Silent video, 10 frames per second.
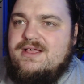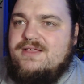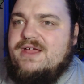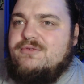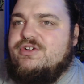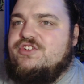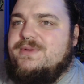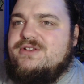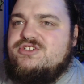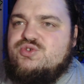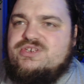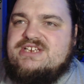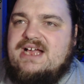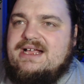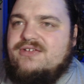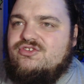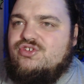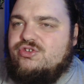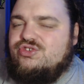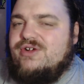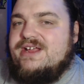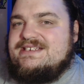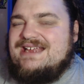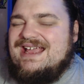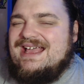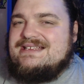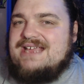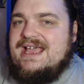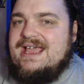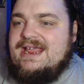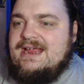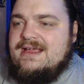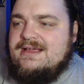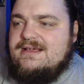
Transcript: that Richmond should target Josh Tracy as a